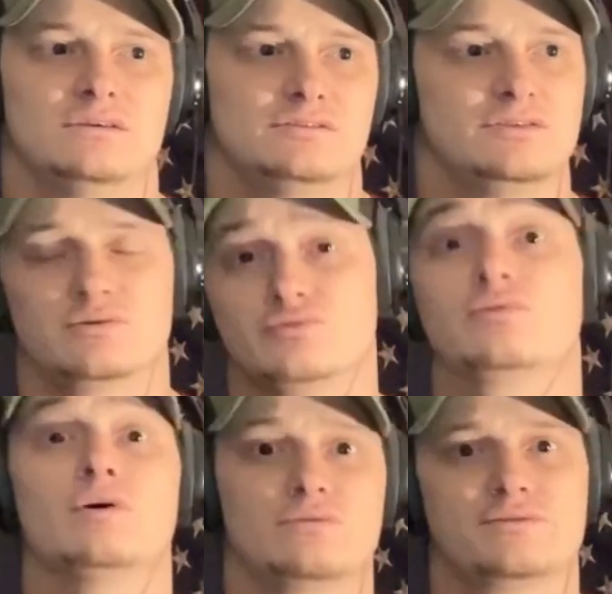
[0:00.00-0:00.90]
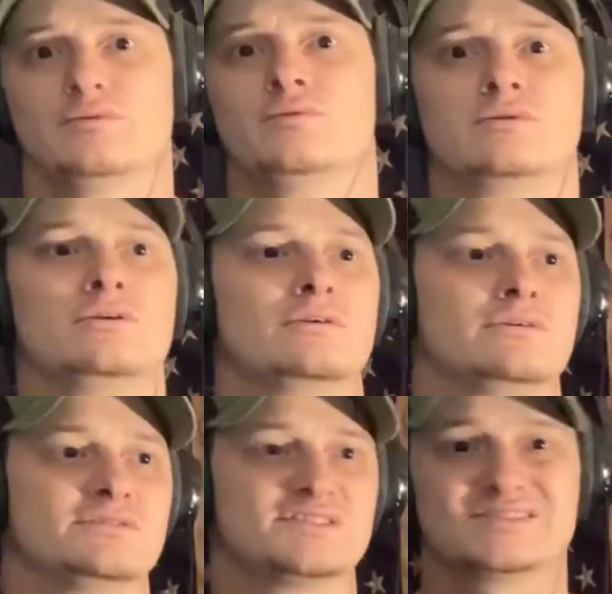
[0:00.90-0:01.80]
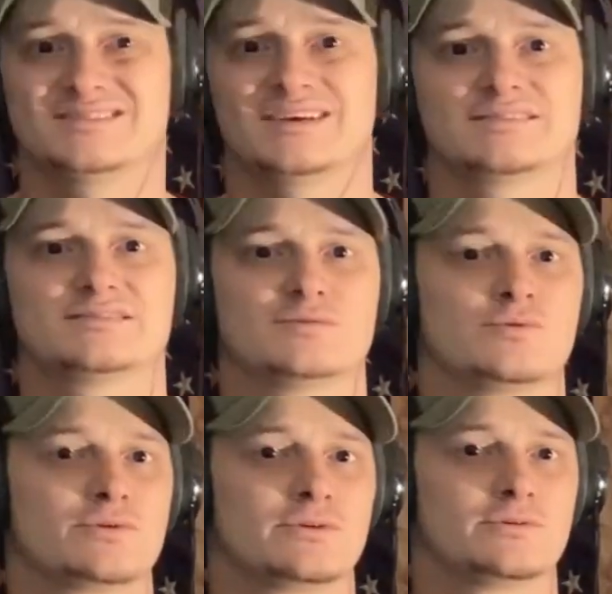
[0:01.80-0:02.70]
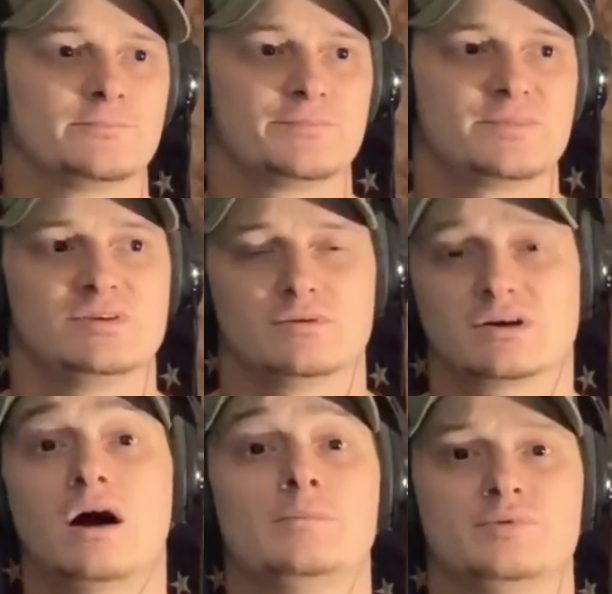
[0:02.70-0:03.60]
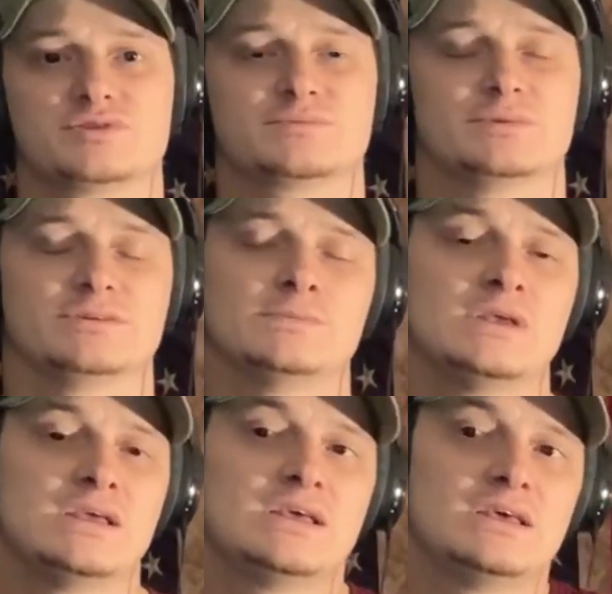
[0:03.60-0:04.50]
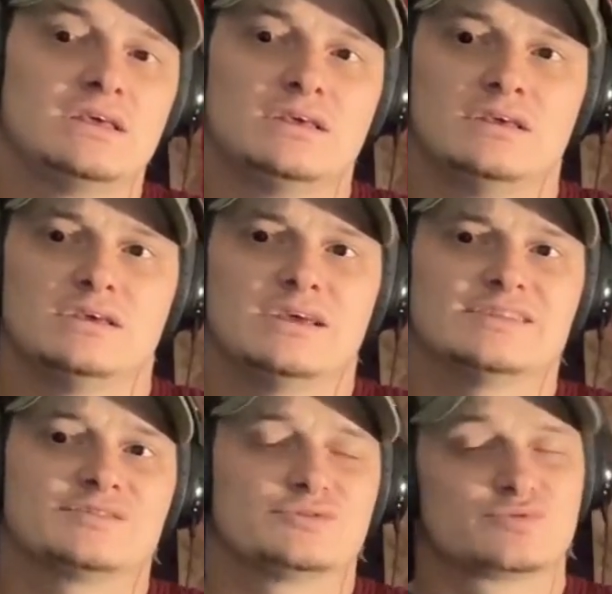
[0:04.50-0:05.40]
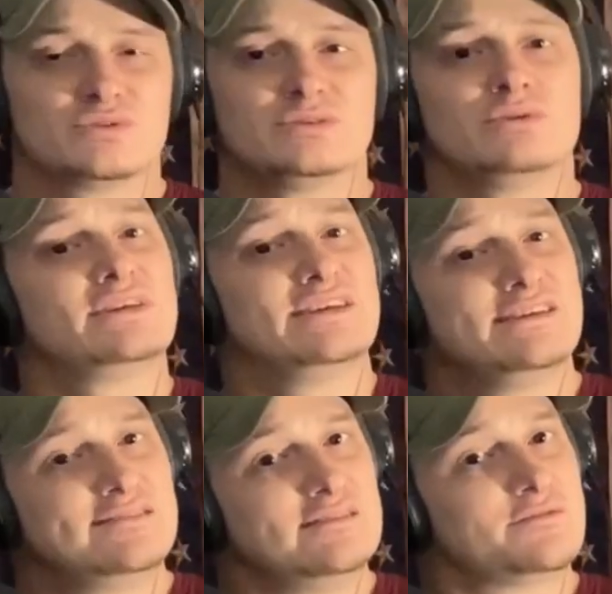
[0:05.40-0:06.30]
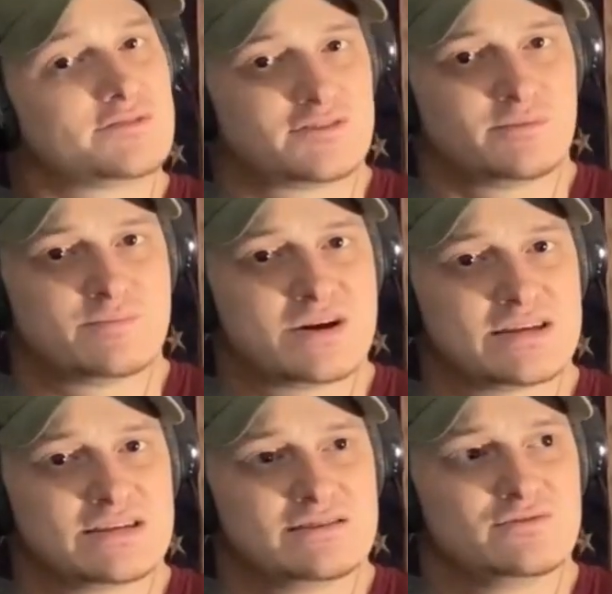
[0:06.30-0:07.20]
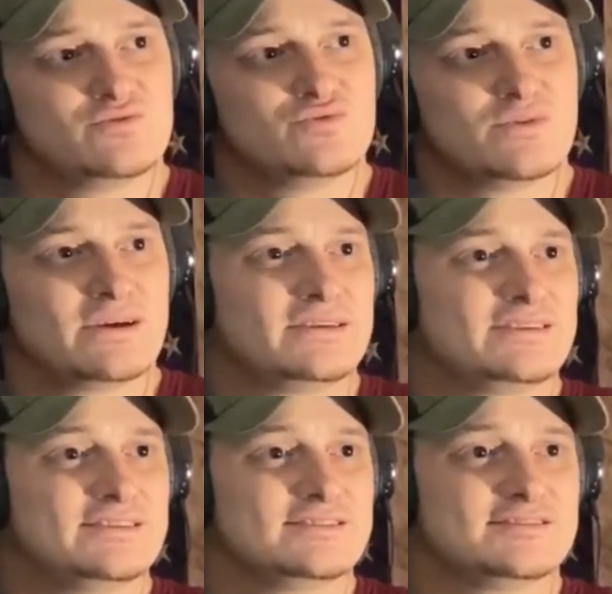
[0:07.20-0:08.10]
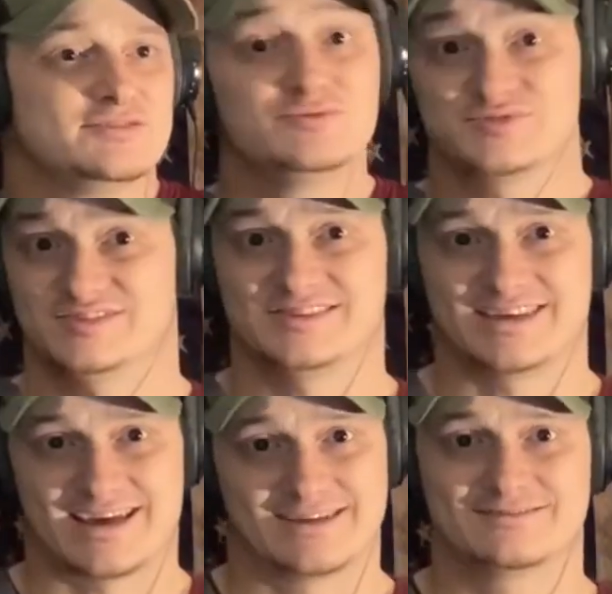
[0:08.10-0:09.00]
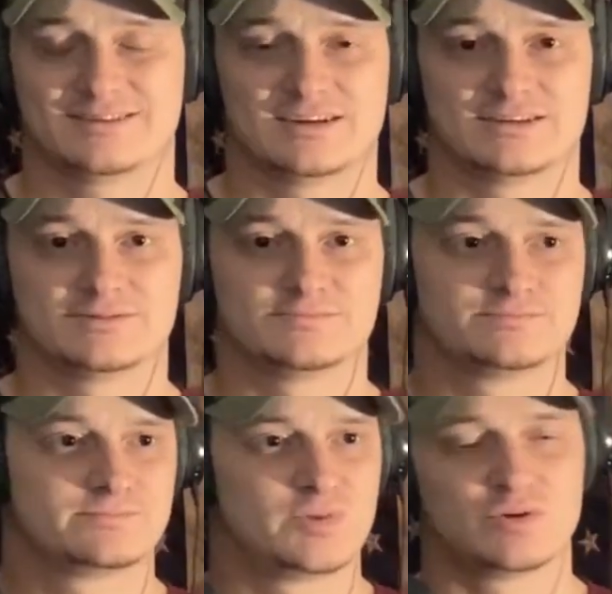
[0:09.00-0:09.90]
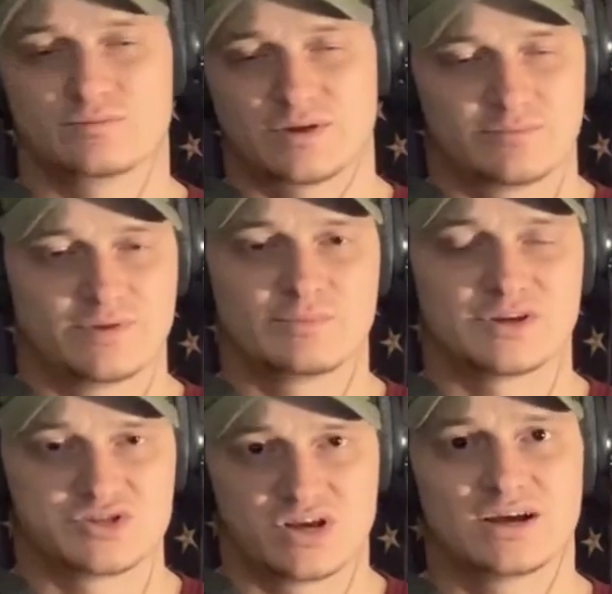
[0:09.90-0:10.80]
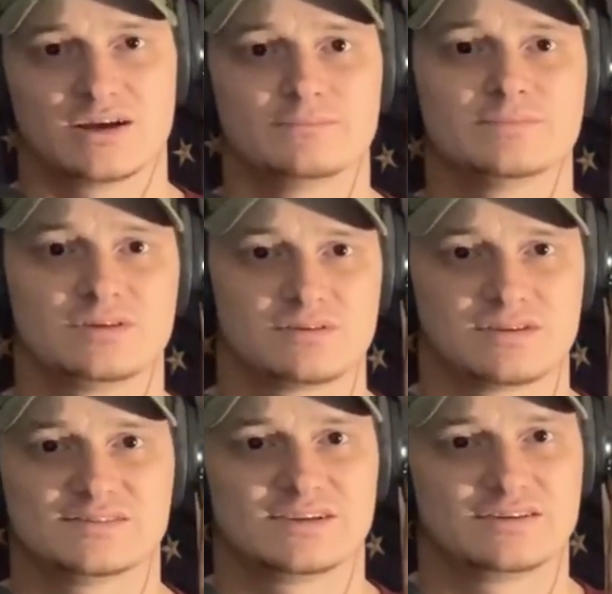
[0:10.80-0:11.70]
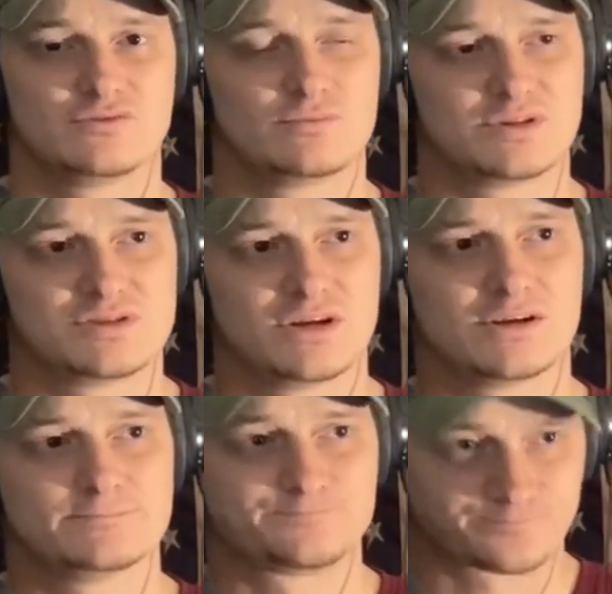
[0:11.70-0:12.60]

you know, growth or success or, you know, accomplishment. And so it's really, really easy for somebody who is used to that, um, you know, in my in my job and the things that I do in my job,